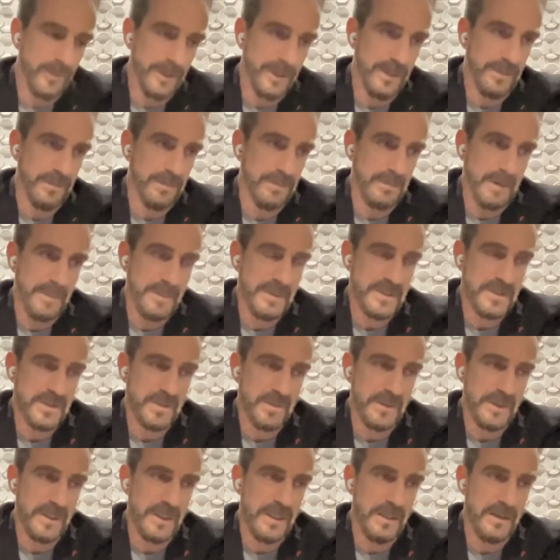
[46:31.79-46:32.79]
I mean, to me,
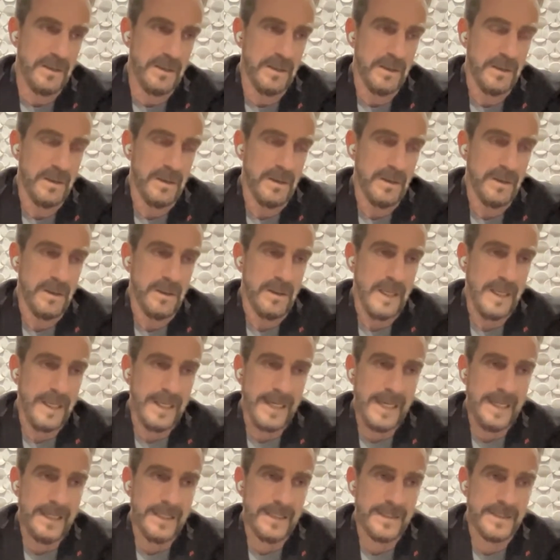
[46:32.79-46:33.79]
again,
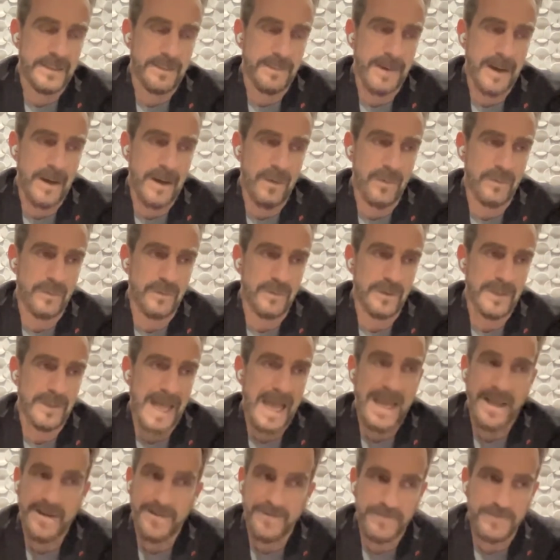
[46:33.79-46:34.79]
it's about life,
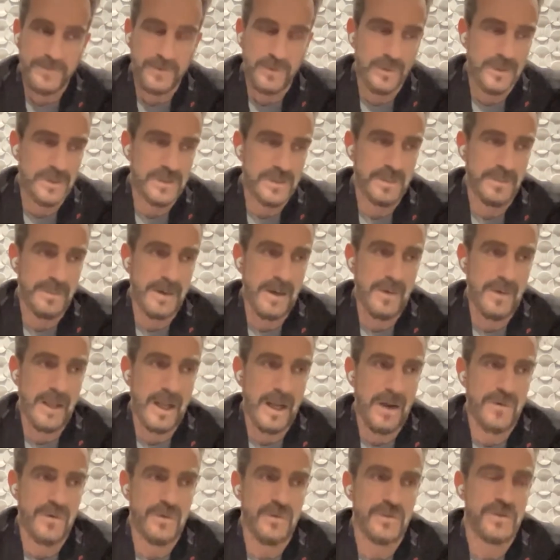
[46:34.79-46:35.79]
no. It's about how you're
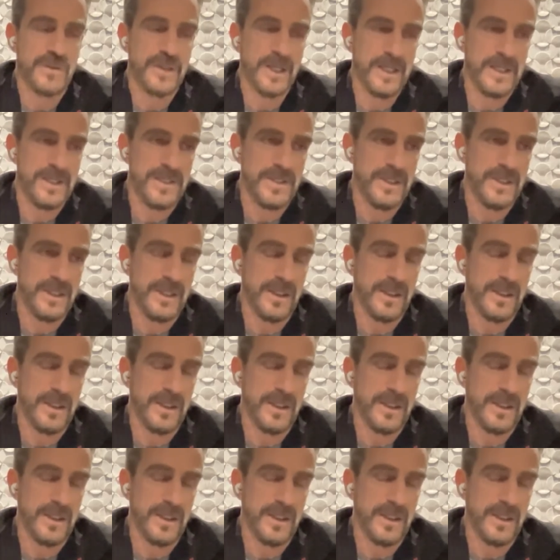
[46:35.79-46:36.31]
changing